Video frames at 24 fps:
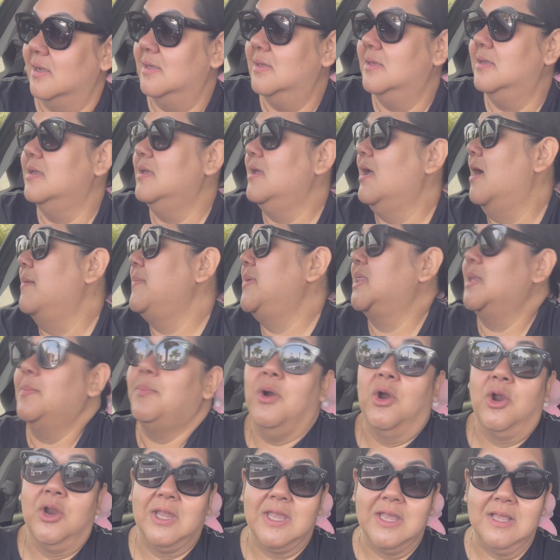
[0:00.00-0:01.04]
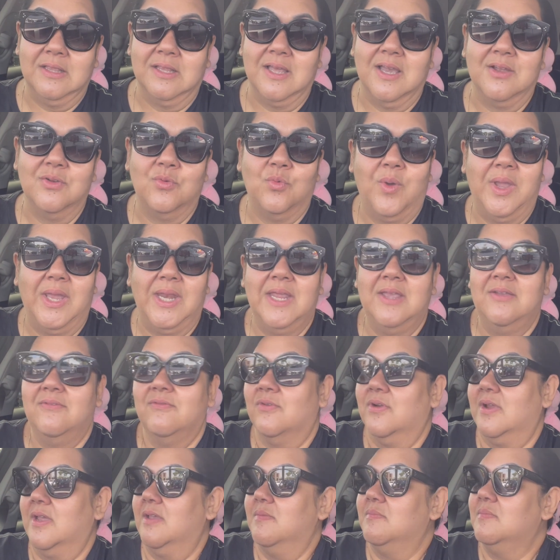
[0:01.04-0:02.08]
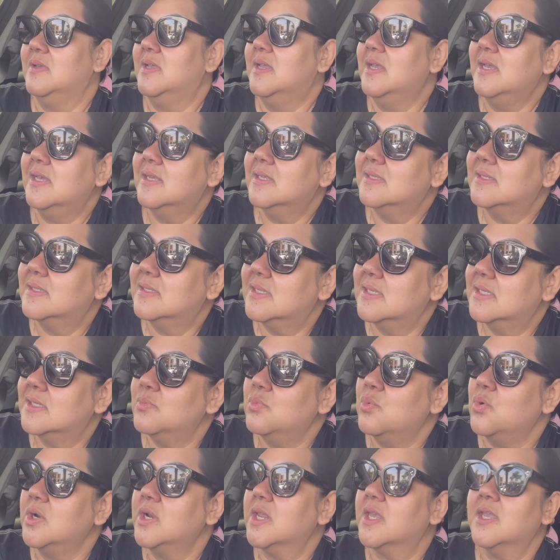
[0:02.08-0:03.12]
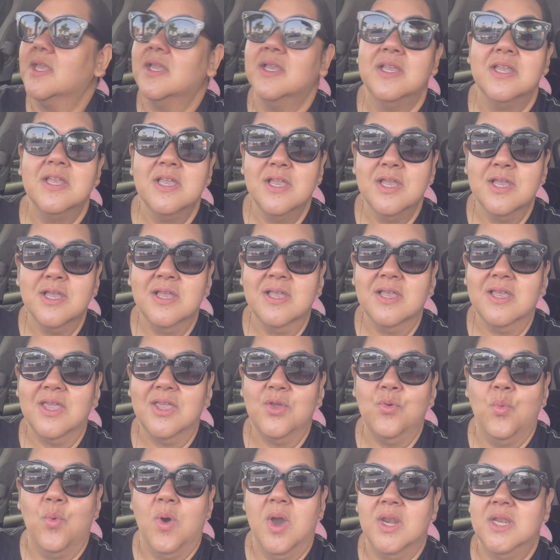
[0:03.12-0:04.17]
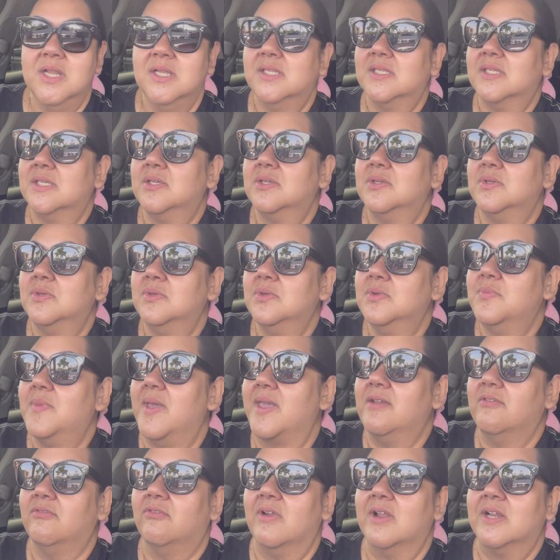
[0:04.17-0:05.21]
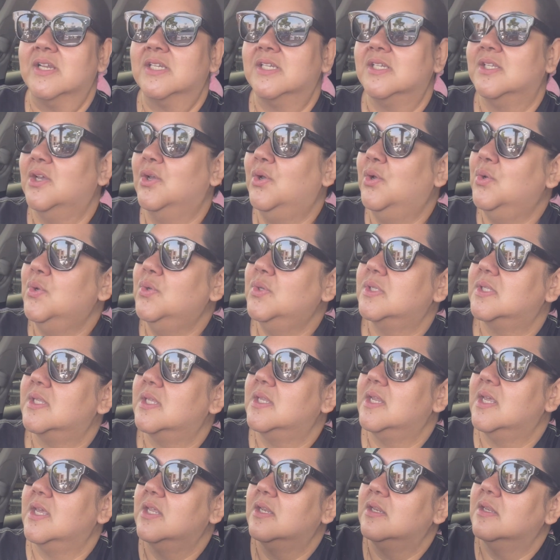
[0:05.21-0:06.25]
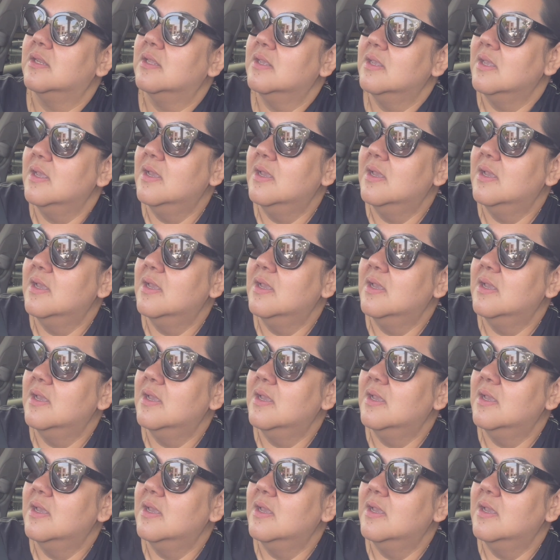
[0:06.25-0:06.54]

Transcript: I'm in the parking lot waiting for him because this morning he wanted to make French toast and then